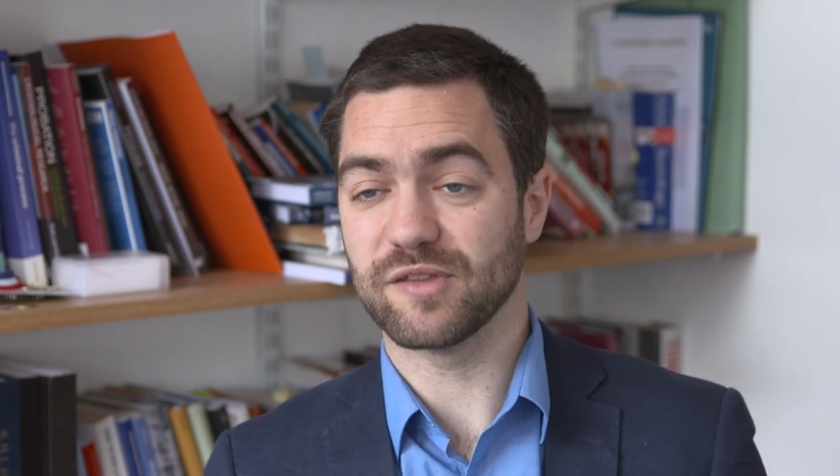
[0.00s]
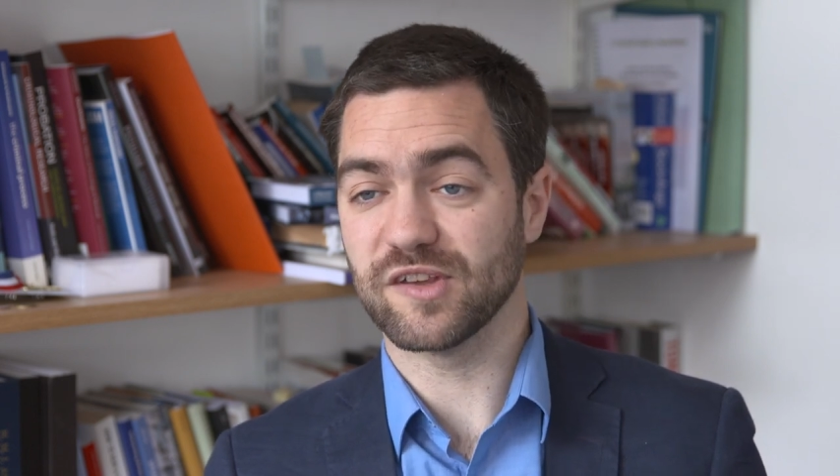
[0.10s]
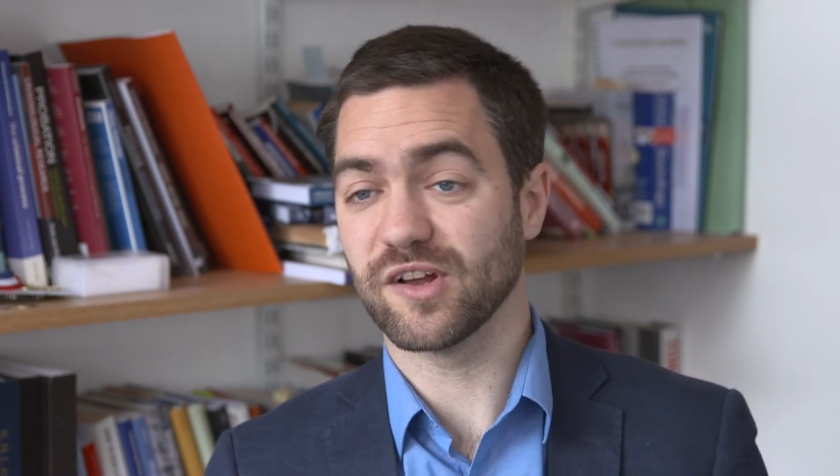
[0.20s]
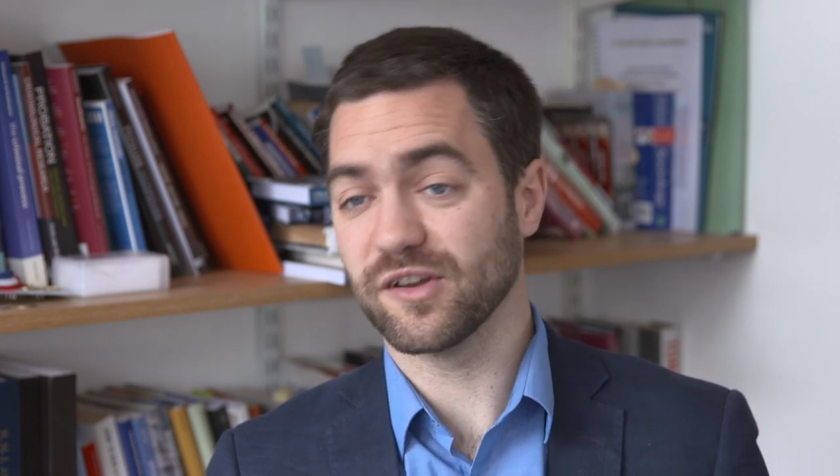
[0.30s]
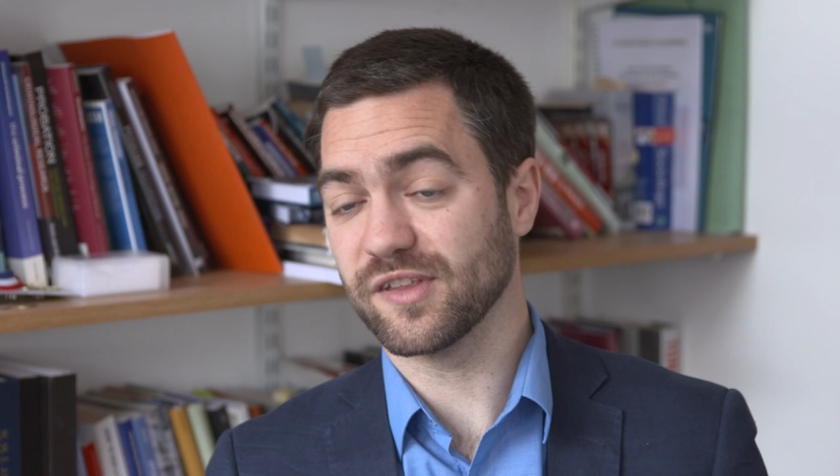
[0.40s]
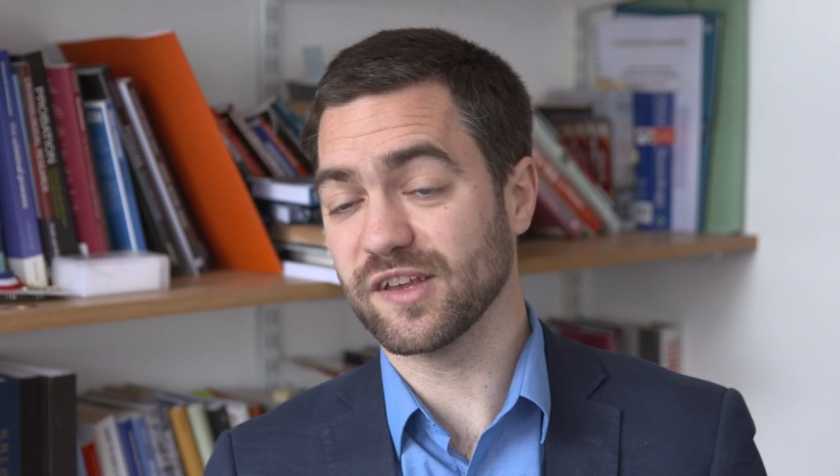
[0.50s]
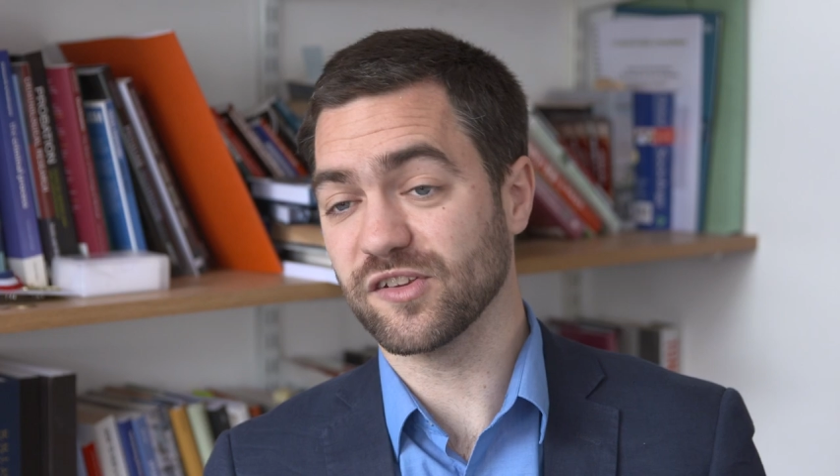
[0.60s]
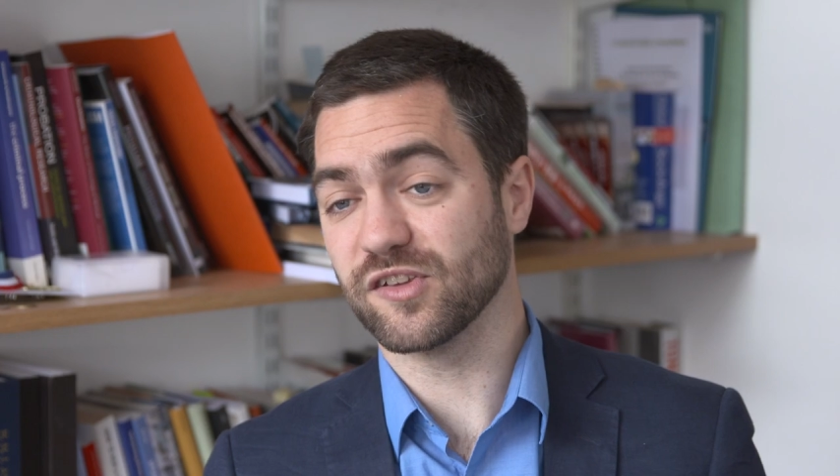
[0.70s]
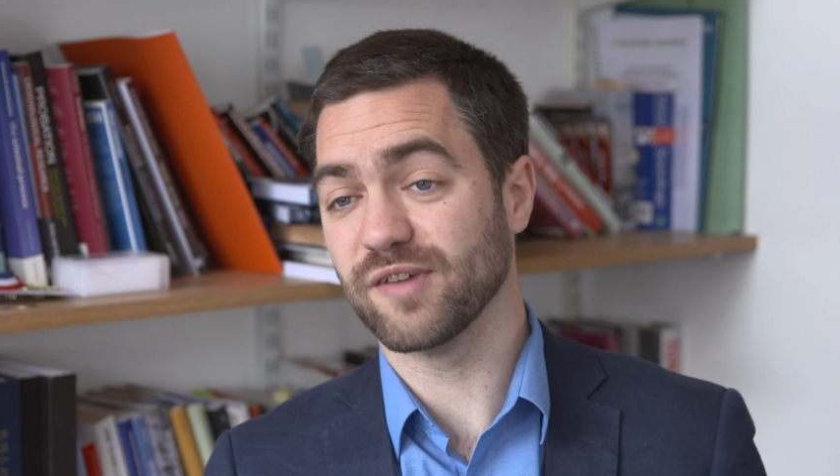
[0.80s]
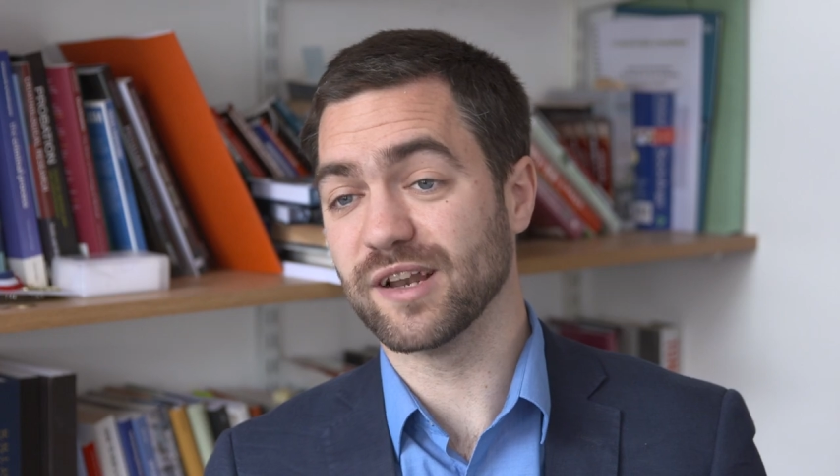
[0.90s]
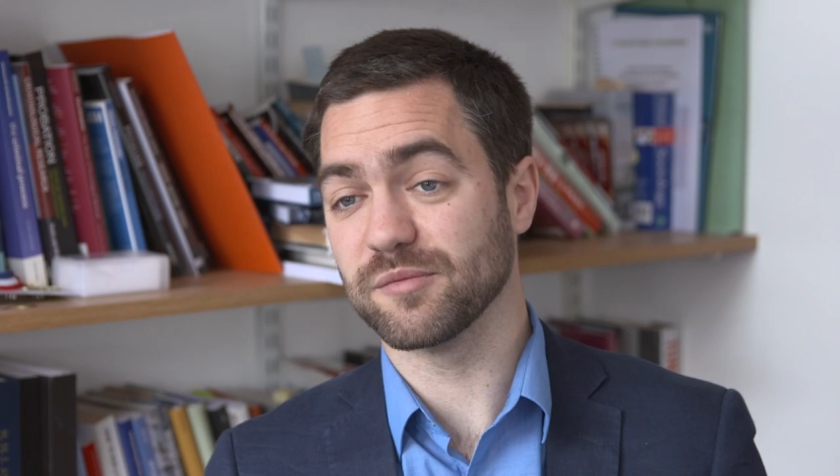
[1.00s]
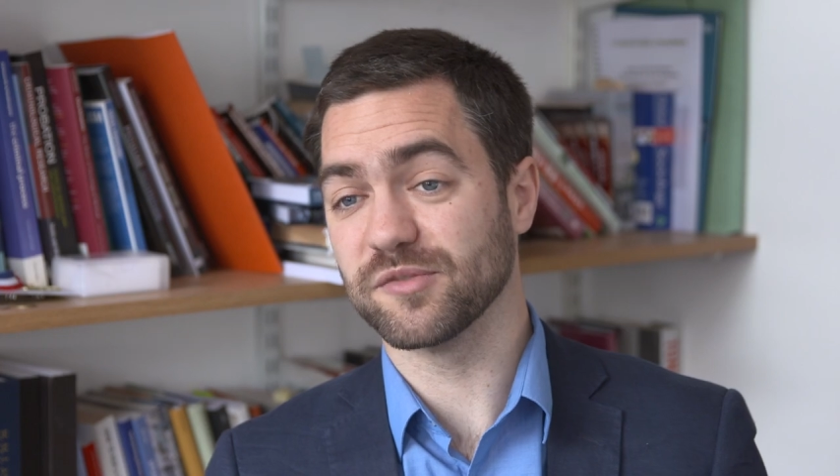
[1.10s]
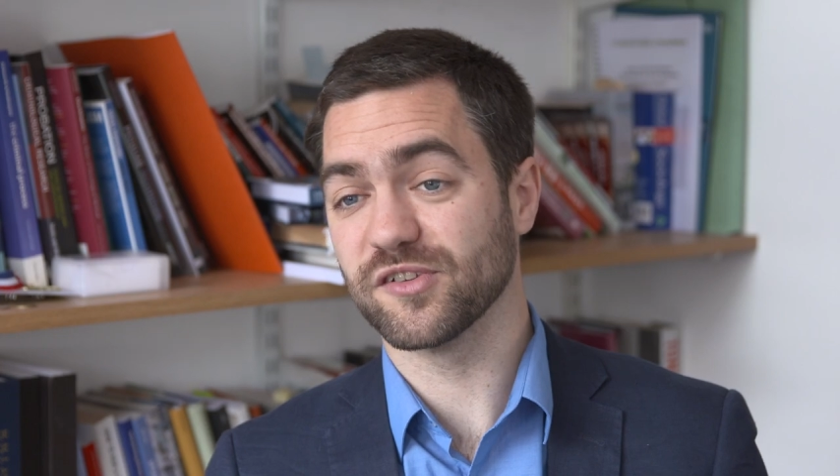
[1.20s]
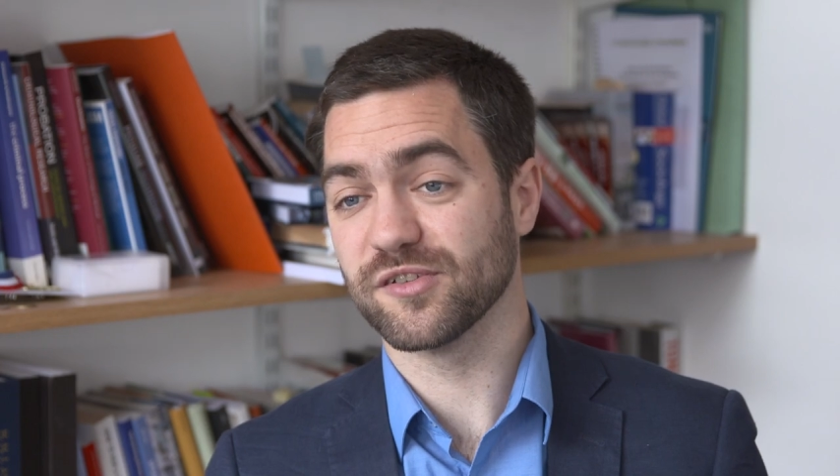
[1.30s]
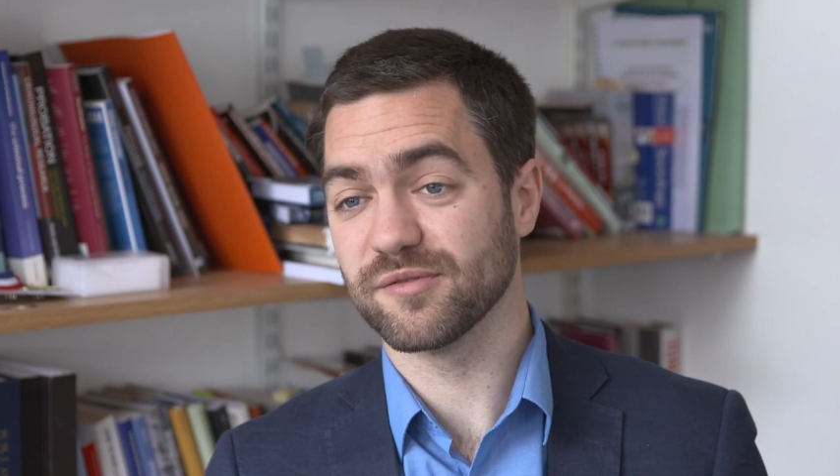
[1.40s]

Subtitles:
these kind of things have developed.